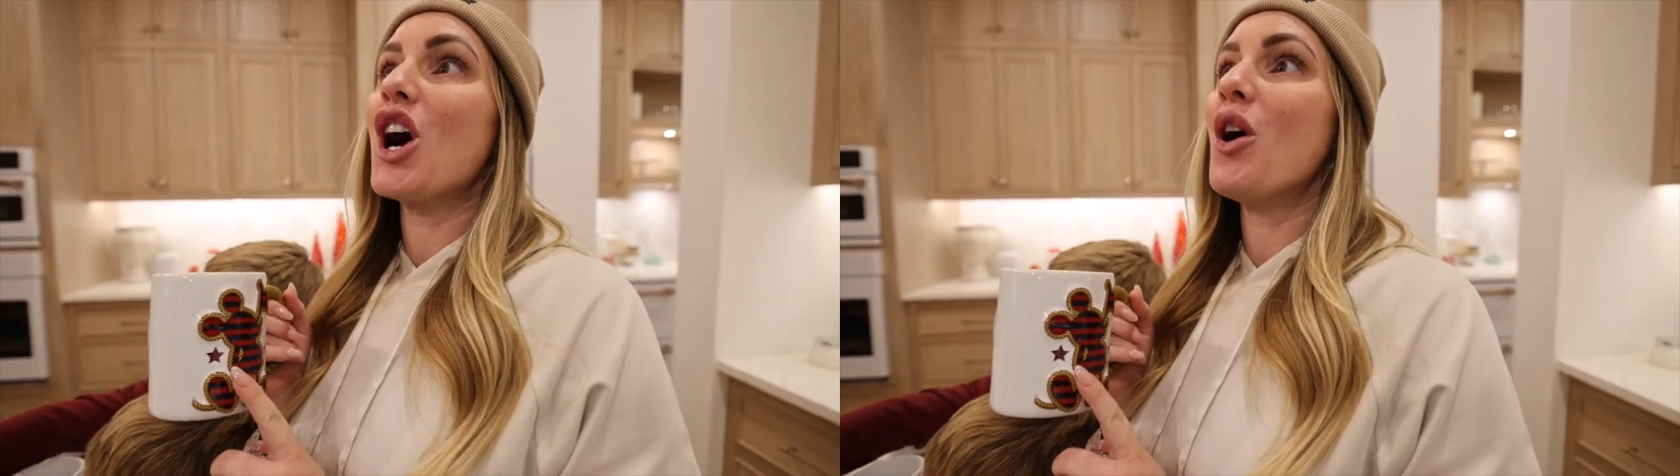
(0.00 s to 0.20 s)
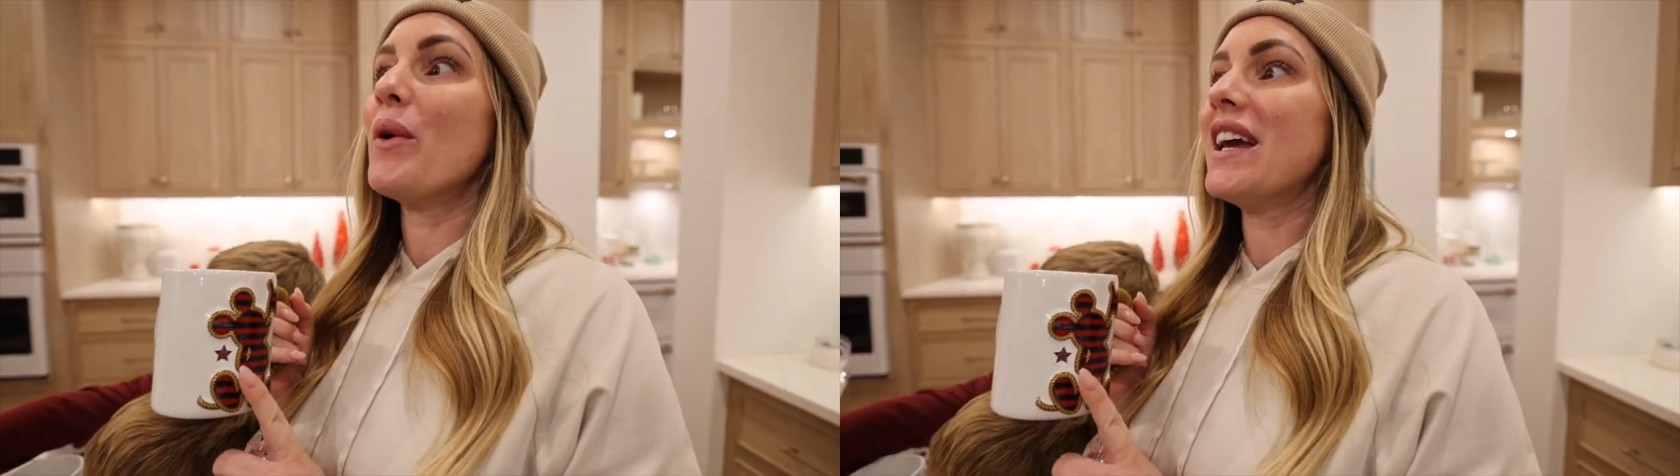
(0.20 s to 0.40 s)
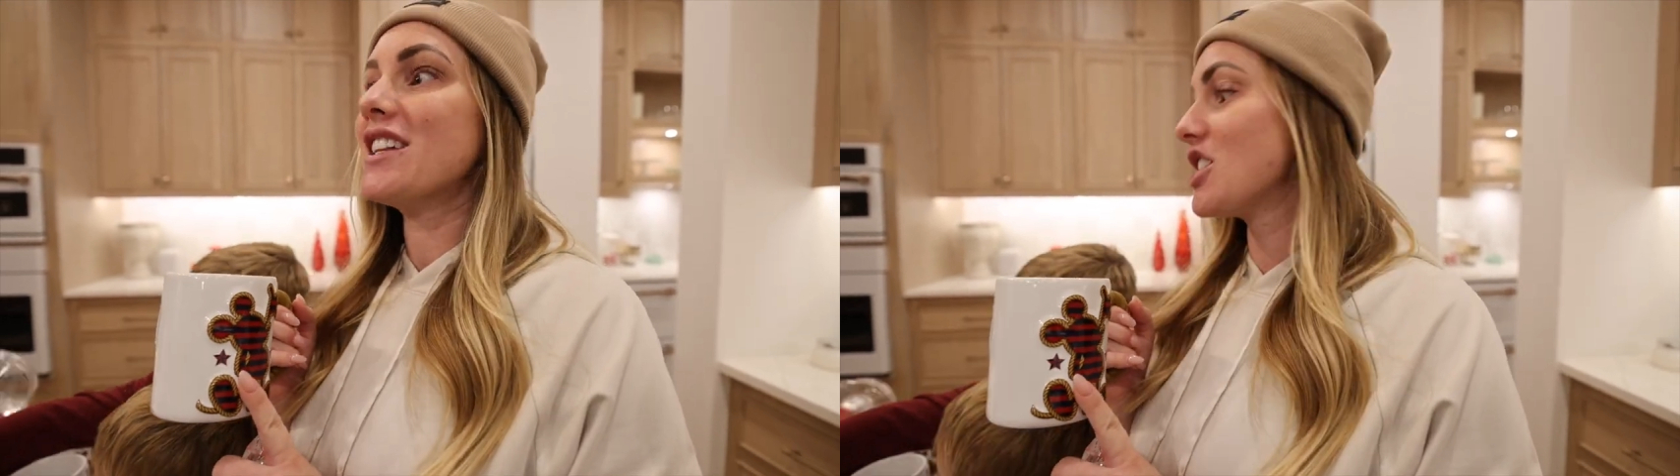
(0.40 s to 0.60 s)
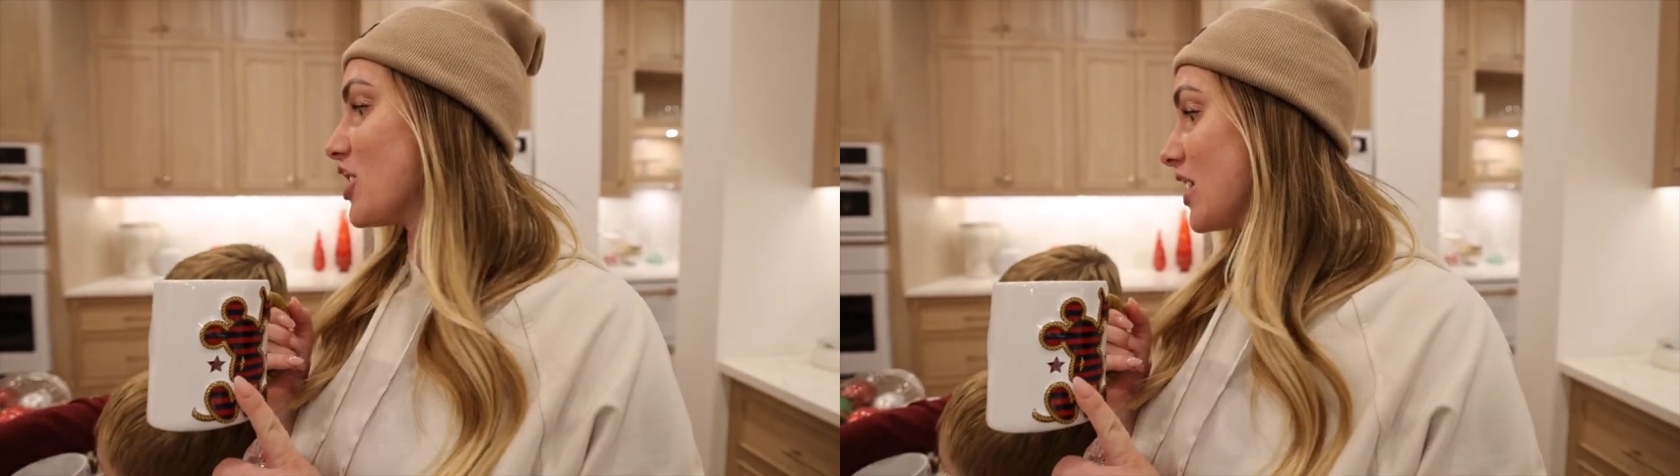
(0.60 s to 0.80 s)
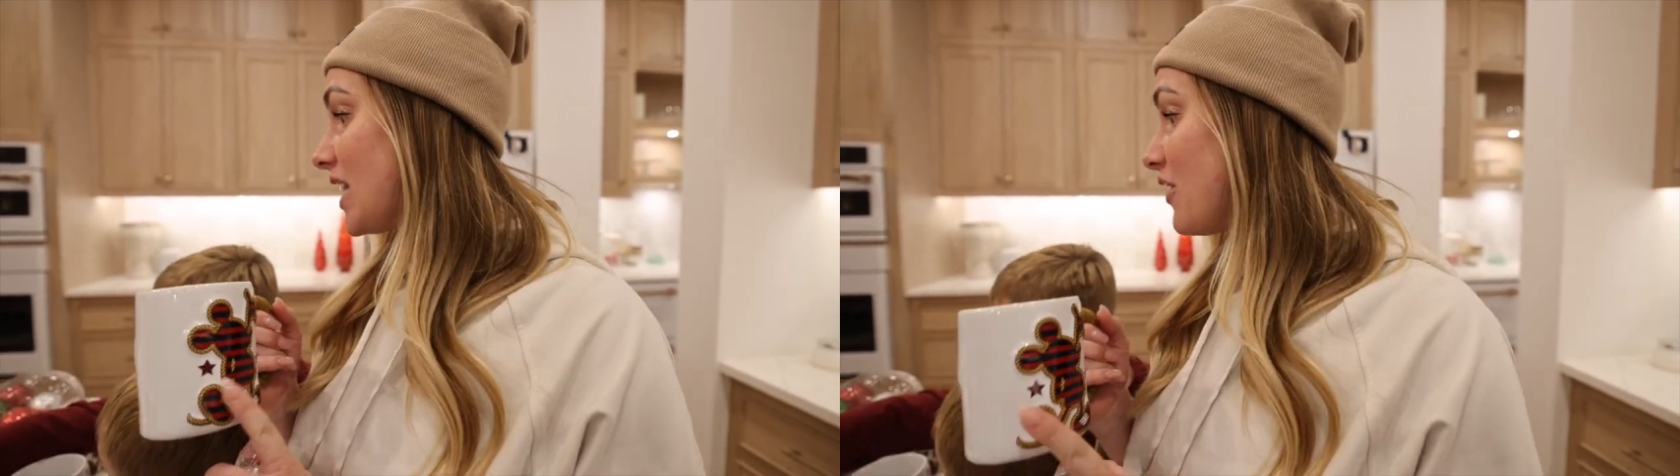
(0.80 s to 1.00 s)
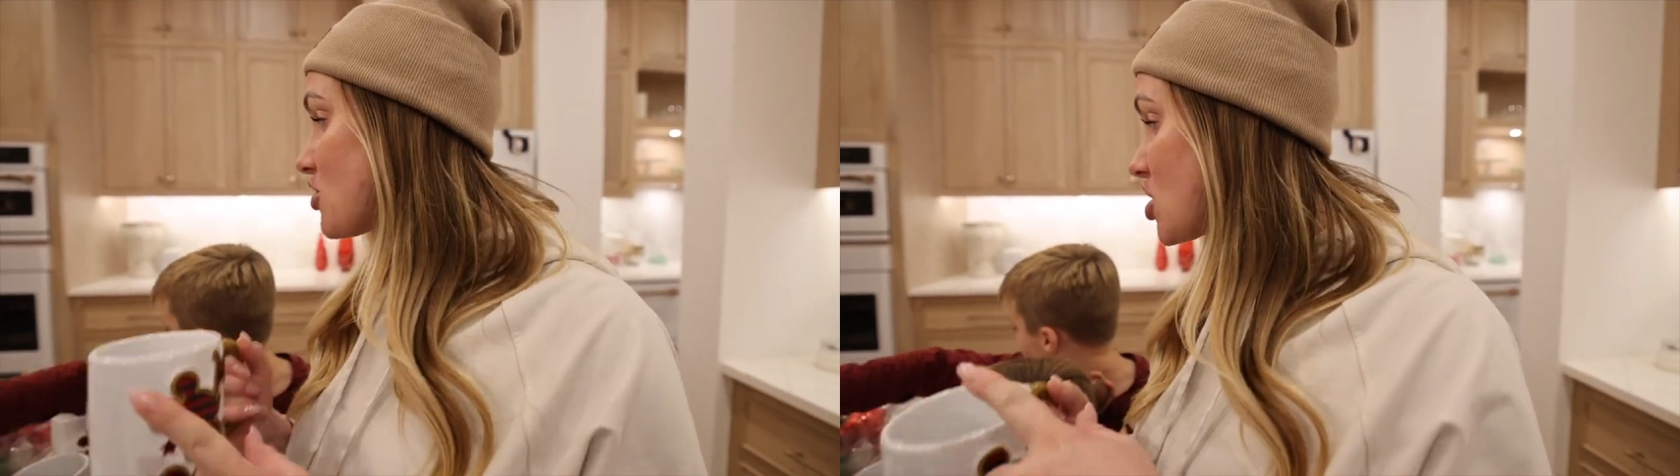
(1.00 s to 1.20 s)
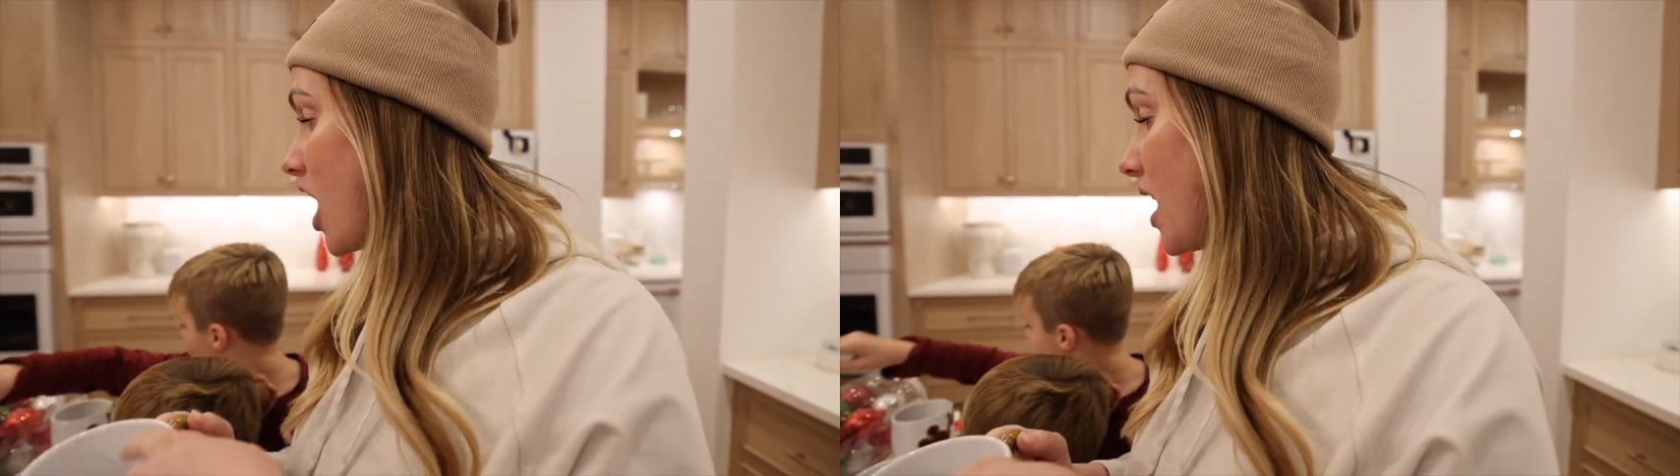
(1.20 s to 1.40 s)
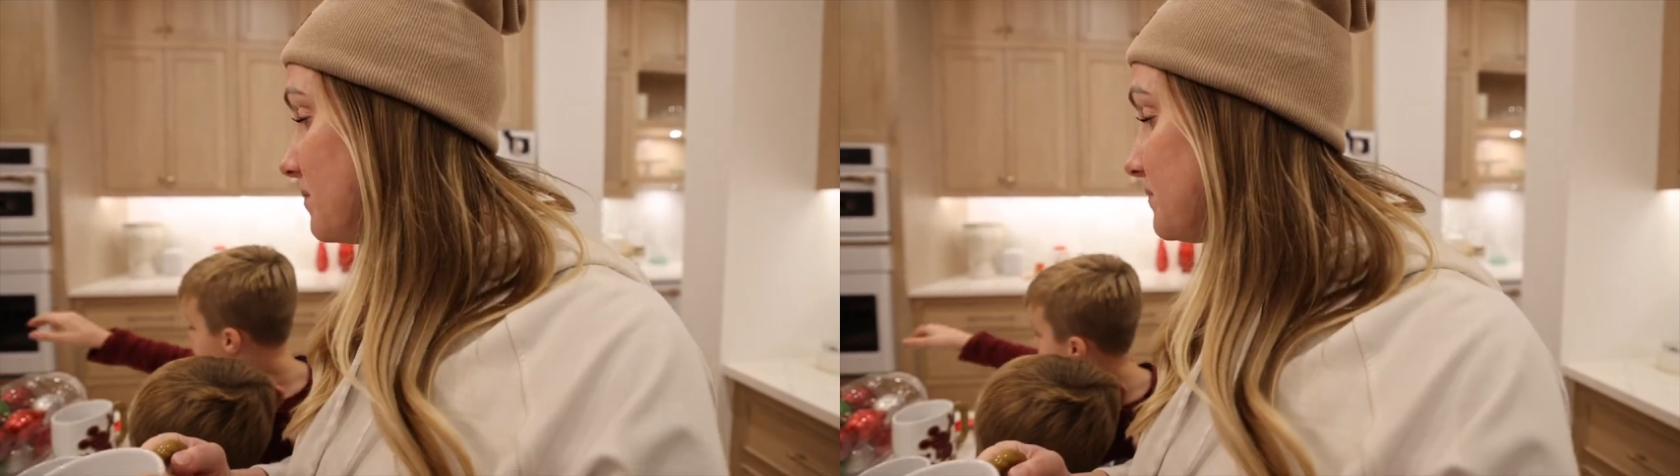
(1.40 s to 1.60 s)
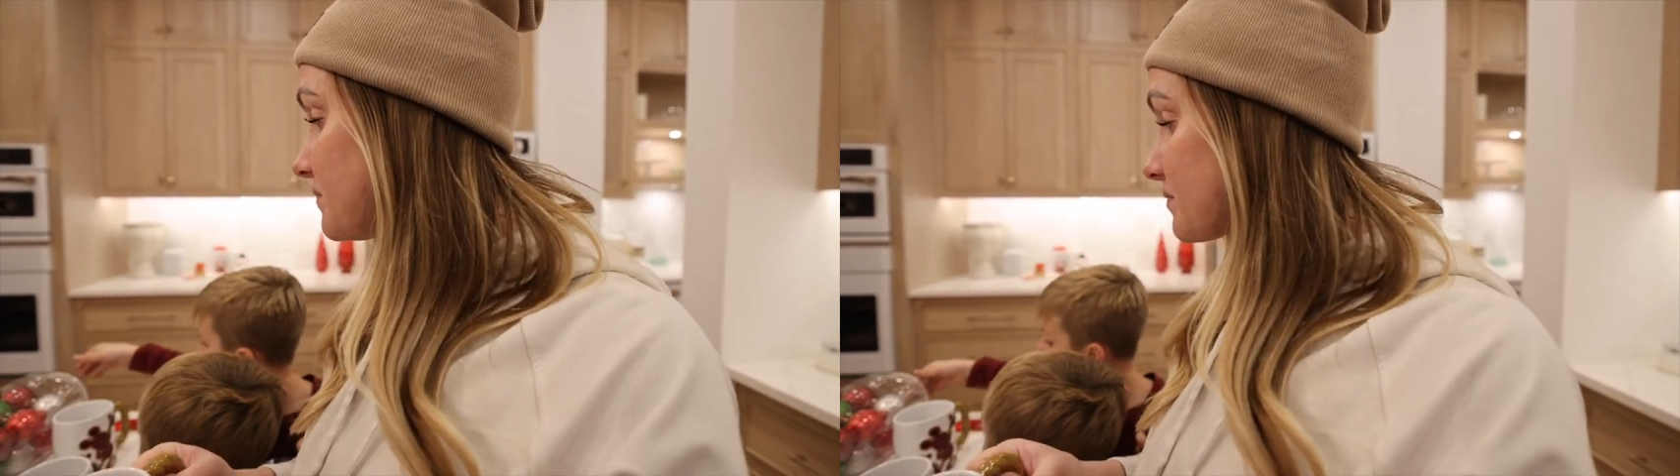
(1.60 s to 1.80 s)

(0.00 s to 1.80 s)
going to the gift shop